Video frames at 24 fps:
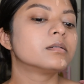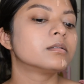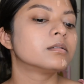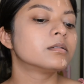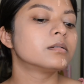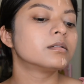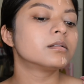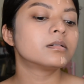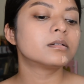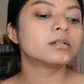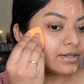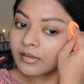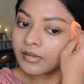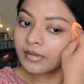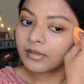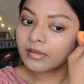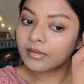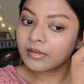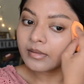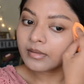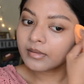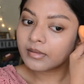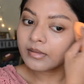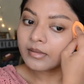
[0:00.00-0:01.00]

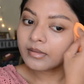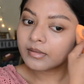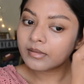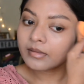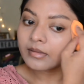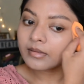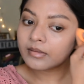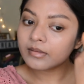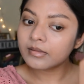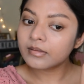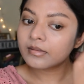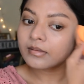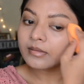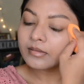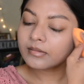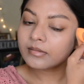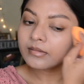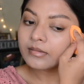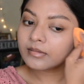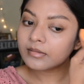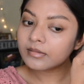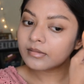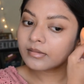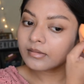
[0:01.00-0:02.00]
So yeah, I
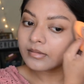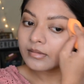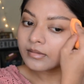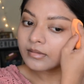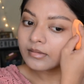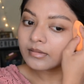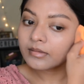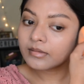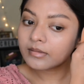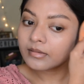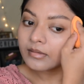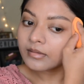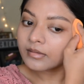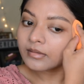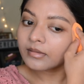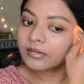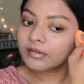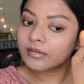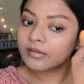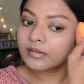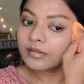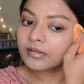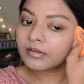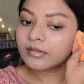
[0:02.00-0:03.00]
really need to try it one more
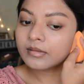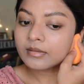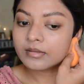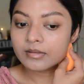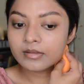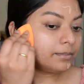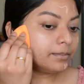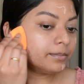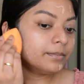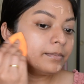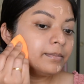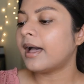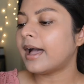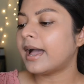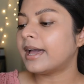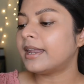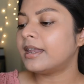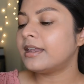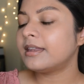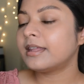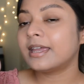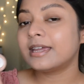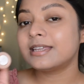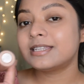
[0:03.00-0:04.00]
time.
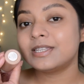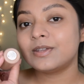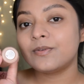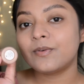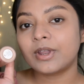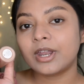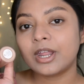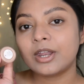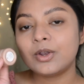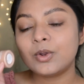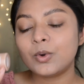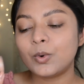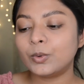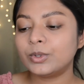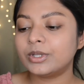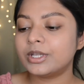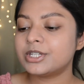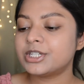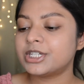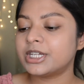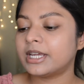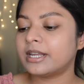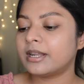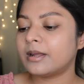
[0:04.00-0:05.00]
And in case you want to know, the
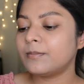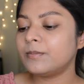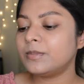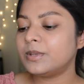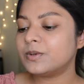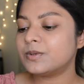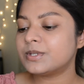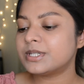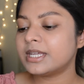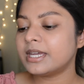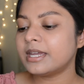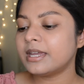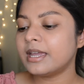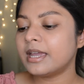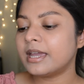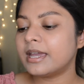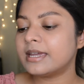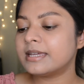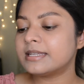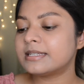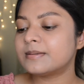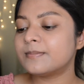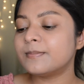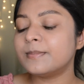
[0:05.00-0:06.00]
shade I'm using
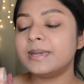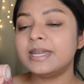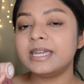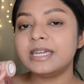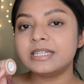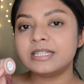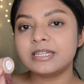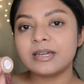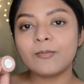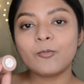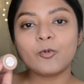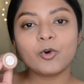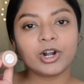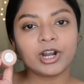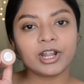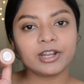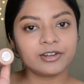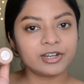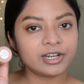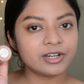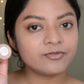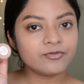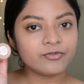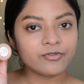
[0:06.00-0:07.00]
is medium
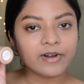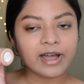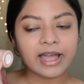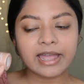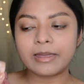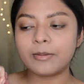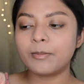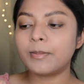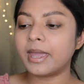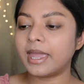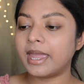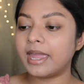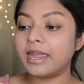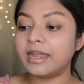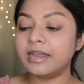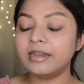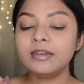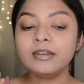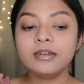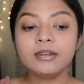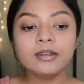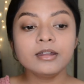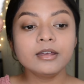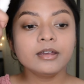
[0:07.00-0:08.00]
105
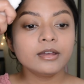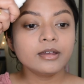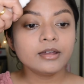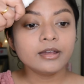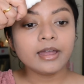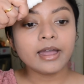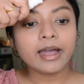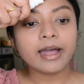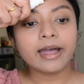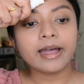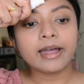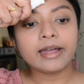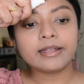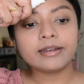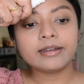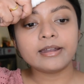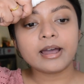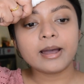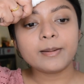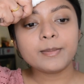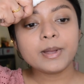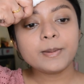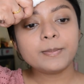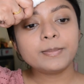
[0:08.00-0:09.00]
in, and
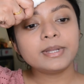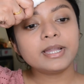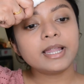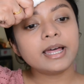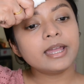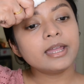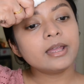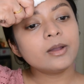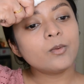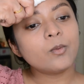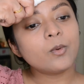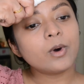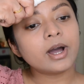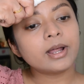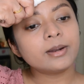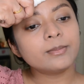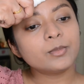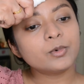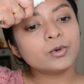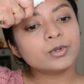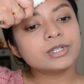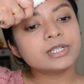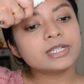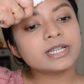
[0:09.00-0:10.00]
I'm applying one
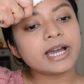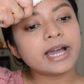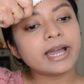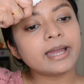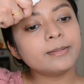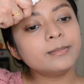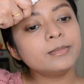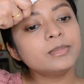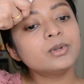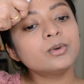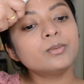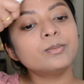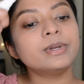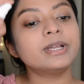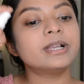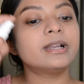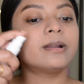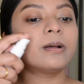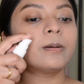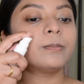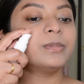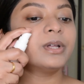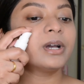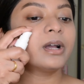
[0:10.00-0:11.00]
more time to build
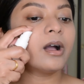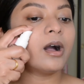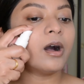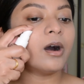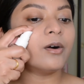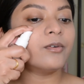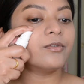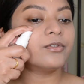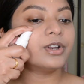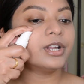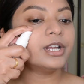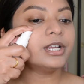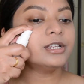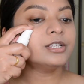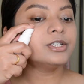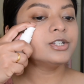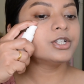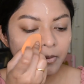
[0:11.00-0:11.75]
up the coverage.